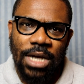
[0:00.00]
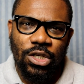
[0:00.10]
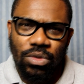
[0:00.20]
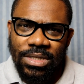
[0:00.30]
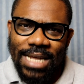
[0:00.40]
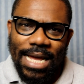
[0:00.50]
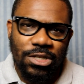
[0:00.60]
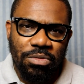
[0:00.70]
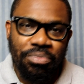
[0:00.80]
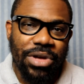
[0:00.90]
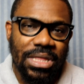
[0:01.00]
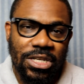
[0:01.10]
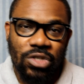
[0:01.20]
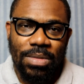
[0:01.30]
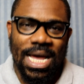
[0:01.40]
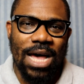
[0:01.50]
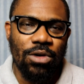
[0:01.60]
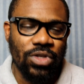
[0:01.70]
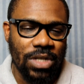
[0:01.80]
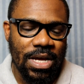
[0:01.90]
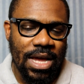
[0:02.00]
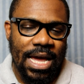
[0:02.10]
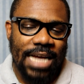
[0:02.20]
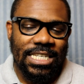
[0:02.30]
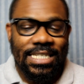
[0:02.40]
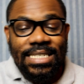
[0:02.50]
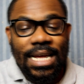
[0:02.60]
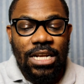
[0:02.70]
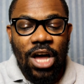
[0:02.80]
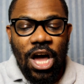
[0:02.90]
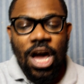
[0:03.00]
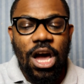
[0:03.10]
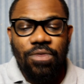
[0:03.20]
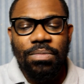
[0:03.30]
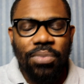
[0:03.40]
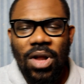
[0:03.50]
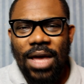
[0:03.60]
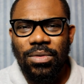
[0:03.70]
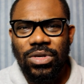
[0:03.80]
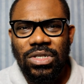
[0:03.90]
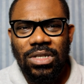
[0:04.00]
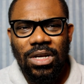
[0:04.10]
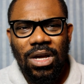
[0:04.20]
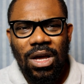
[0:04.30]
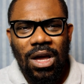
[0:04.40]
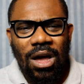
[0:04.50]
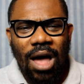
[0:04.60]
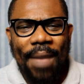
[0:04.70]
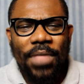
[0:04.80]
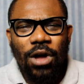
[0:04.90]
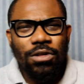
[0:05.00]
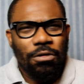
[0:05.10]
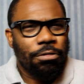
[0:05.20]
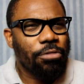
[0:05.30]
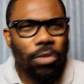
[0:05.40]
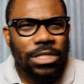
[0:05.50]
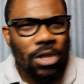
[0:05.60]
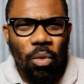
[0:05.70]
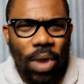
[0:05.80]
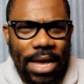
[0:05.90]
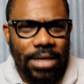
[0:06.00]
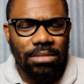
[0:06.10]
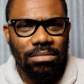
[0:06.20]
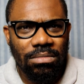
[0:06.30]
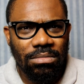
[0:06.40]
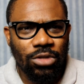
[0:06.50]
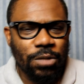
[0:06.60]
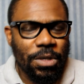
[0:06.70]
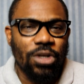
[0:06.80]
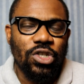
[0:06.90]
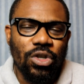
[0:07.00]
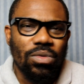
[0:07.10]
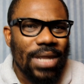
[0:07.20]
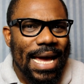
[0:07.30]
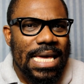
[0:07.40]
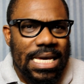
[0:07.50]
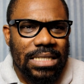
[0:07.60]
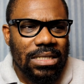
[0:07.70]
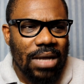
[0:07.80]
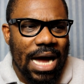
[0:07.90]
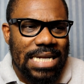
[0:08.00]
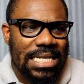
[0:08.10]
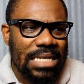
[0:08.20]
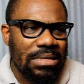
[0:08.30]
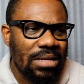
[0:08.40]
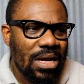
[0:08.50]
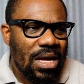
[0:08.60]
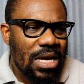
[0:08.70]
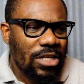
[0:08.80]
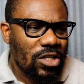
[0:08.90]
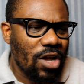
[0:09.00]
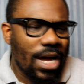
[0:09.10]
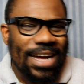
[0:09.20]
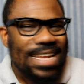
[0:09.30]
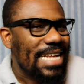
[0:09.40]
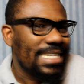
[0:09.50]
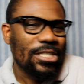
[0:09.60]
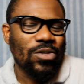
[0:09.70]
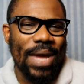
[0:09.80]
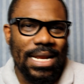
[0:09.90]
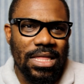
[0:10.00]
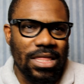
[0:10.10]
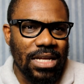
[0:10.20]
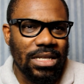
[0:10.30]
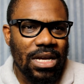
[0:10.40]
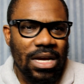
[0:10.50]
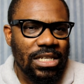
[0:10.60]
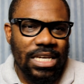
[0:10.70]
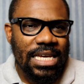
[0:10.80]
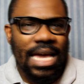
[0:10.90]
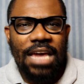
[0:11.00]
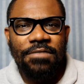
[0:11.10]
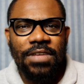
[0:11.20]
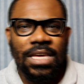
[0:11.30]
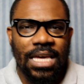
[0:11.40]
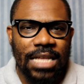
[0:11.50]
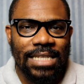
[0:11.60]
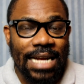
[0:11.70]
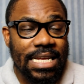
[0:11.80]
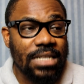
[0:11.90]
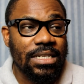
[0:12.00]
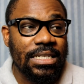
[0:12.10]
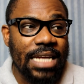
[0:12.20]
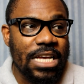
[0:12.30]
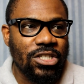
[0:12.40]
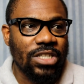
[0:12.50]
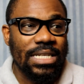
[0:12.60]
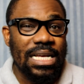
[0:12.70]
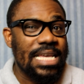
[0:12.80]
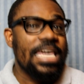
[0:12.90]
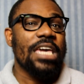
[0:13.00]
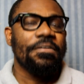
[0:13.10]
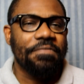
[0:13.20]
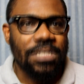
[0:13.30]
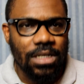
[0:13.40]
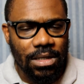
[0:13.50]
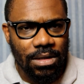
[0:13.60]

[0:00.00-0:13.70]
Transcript: And you dare to bring this to my house? And she said, her reply was, I'm not going to throw it away just because you don't like it. It's not connected to anything. She gave the kids, at the end of the day, it's just a gift.